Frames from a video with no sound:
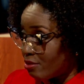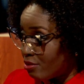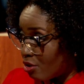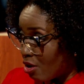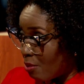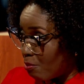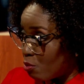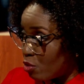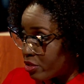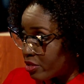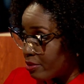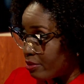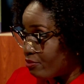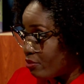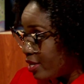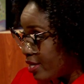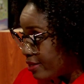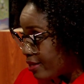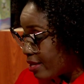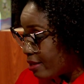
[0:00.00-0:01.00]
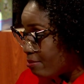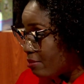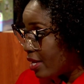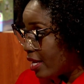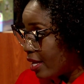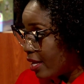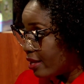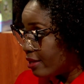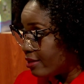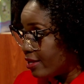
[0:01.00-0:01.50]
topmost reason
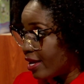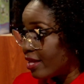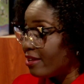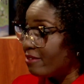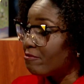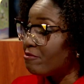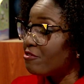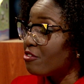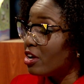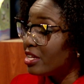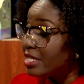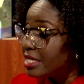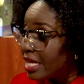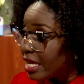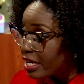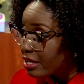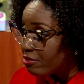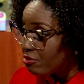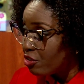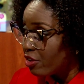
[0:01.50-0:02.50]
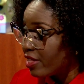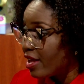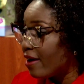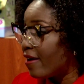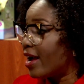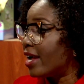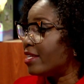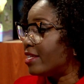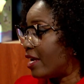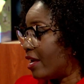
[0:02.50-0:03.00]
being getting funding for
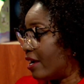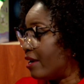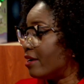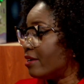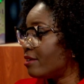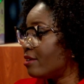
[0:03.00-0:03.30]
their idea.